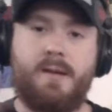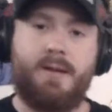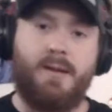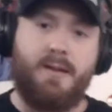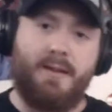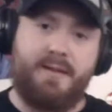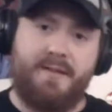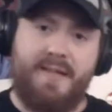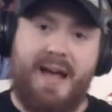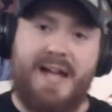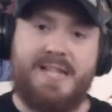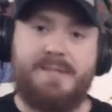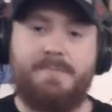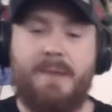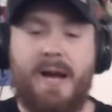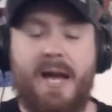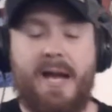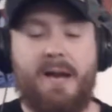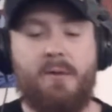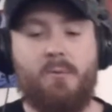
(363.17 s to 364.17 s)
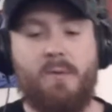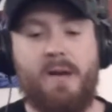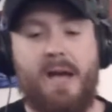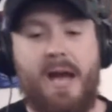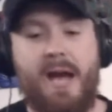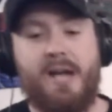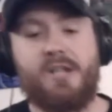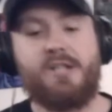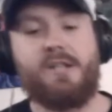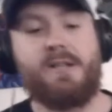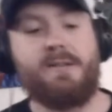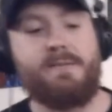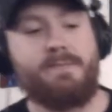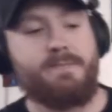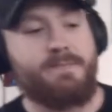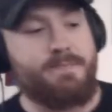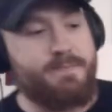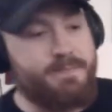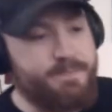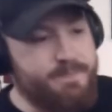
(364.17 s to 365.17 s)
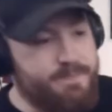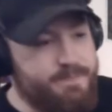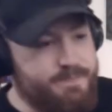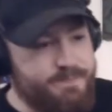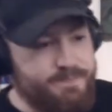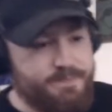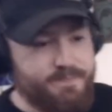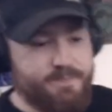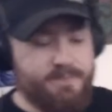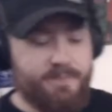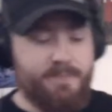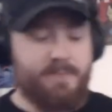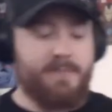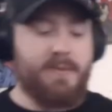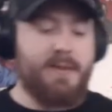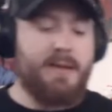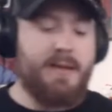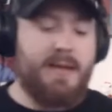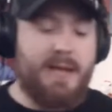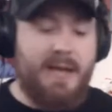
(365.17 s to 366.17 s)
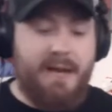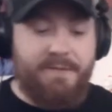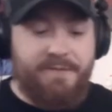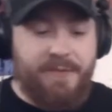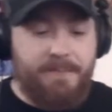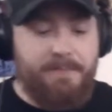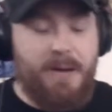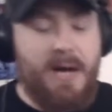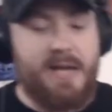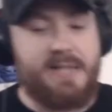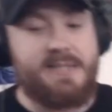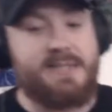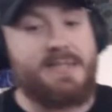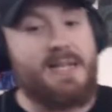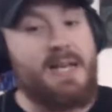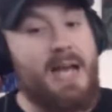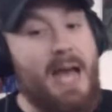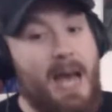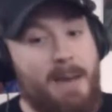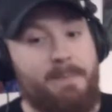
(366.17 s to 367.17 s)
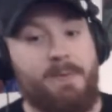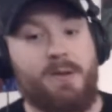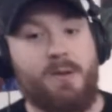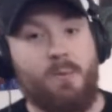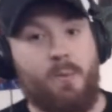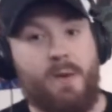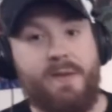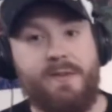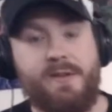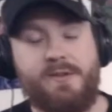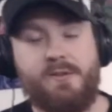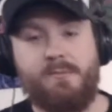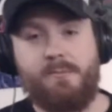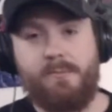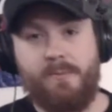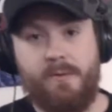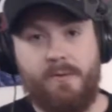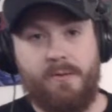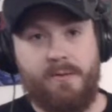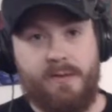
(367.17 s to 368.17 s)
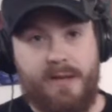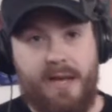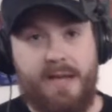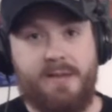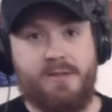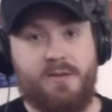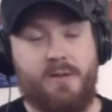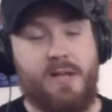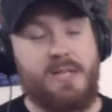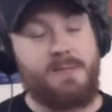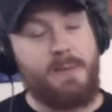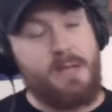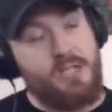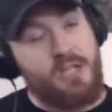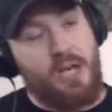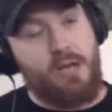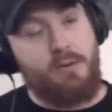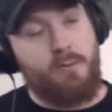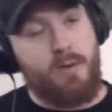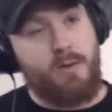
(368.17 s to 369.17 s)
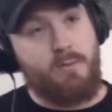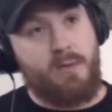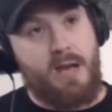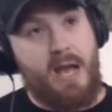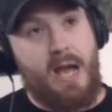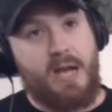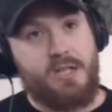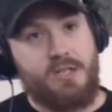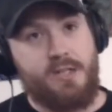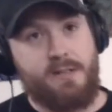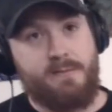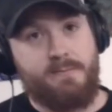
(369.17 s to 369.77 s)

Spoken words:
That's my reaction if the Bucs happen to win the Super Bowl. Okay, so that's my genuine reaction.